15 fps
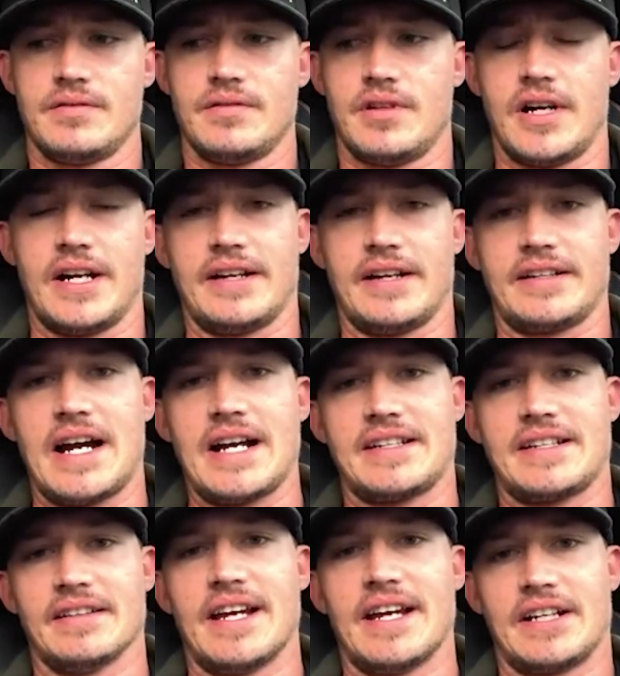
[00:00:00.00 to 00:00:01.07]
all right I, I
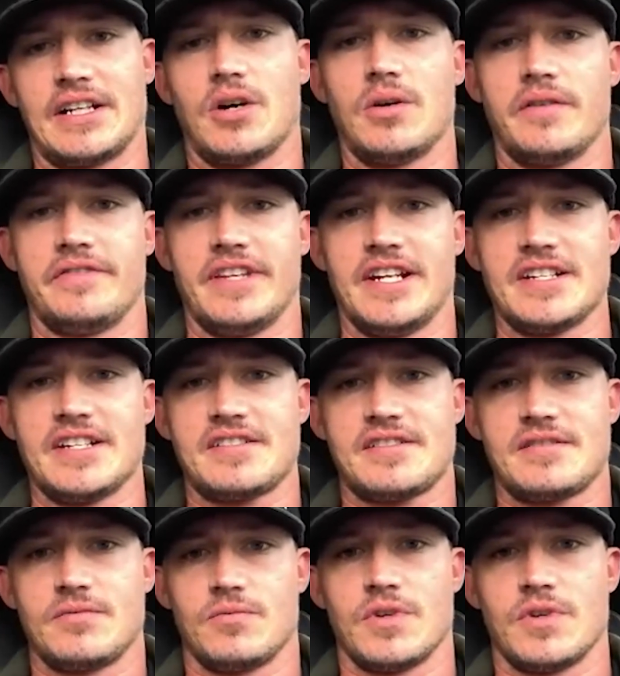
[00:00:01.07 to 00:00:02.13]
can let go of
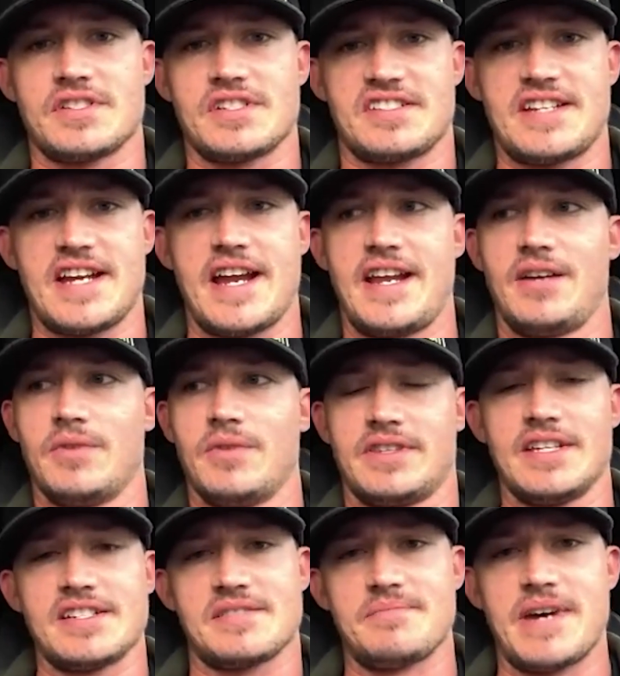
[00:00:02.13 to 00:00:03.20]
this we're sustaining with
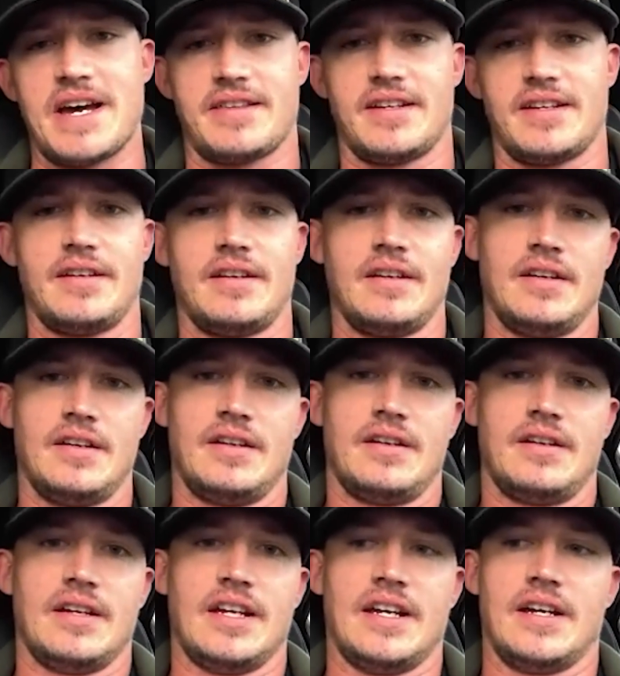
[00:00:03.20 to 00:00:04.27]
this method
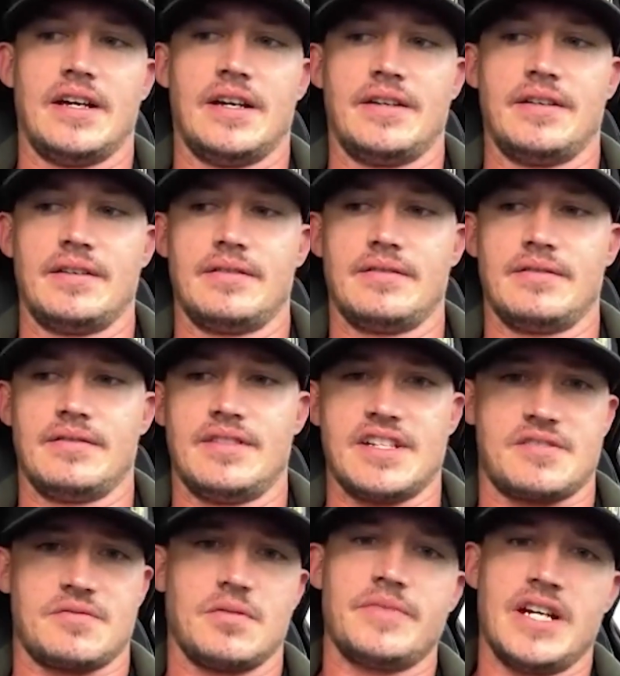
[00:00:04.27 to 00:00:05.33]
and
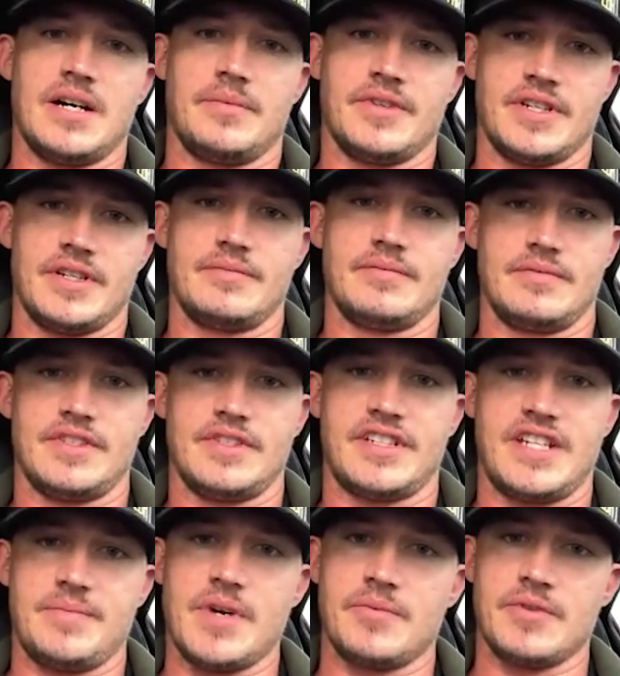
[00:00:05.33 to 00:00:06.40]
this will be able to to
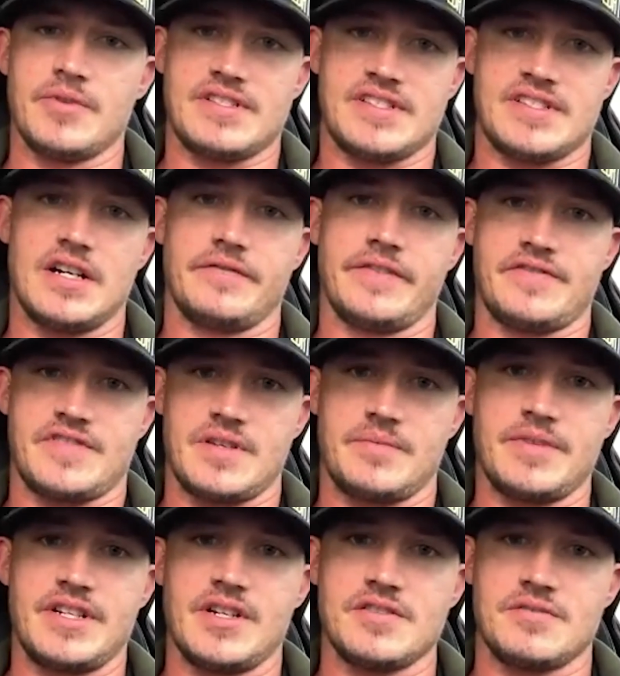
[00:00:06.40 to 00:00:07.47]
keep up with itself if
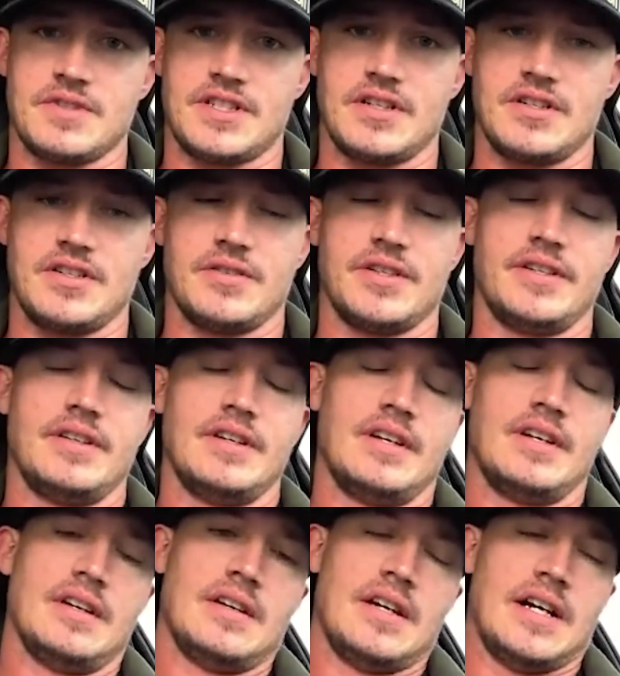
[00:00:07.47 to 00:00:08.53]
somebody knows what they're doing
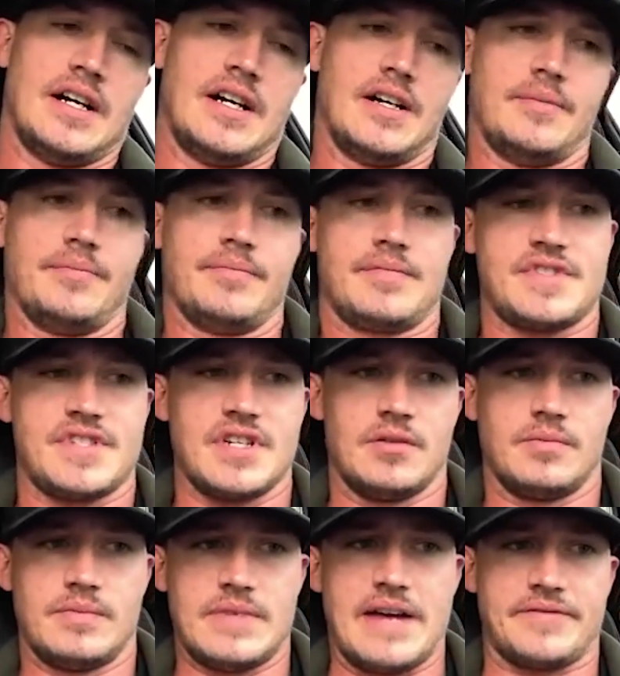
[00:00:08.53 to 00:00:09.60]
um,
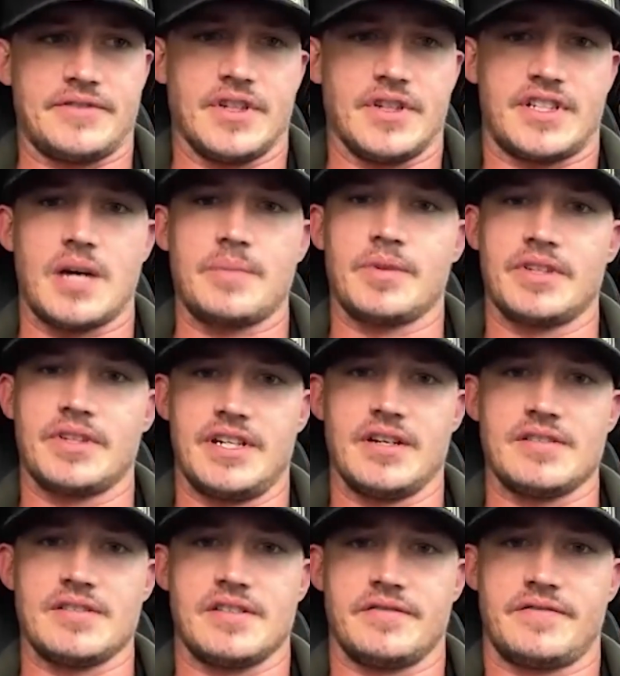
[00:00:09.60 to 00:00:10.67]
so after a couple of
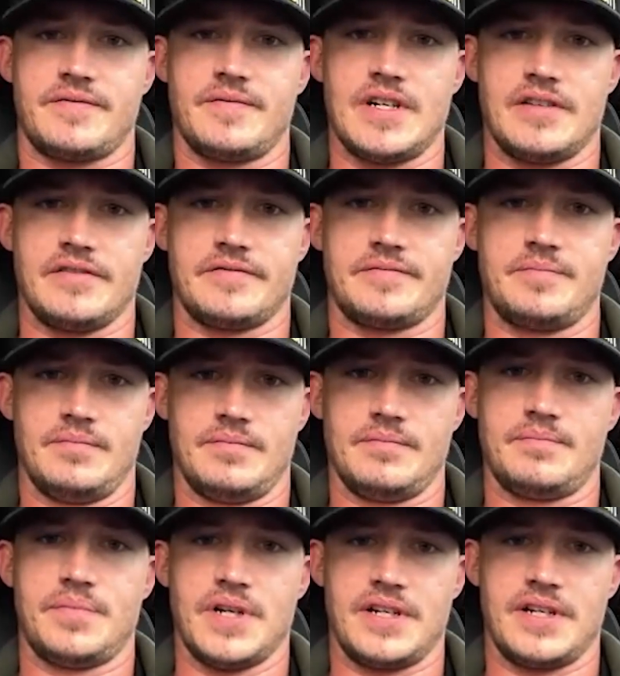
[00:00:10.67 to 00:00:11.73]
years of of
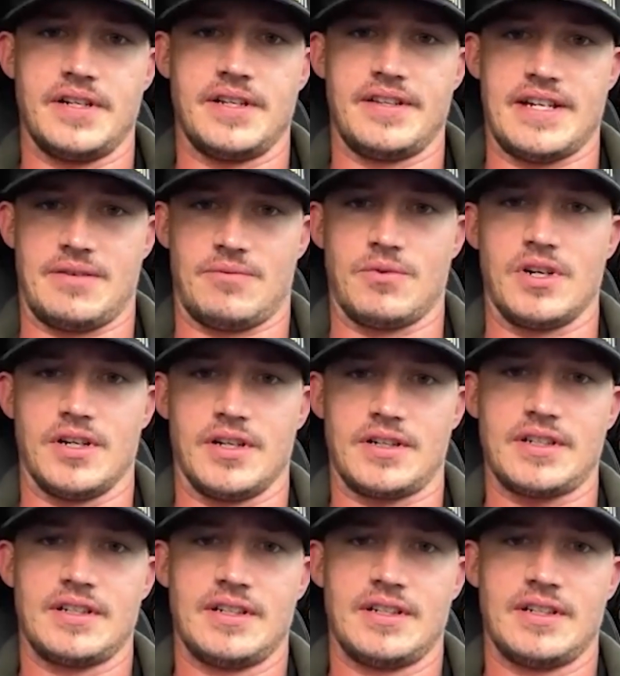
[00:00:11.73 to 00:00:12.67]
putting in that work,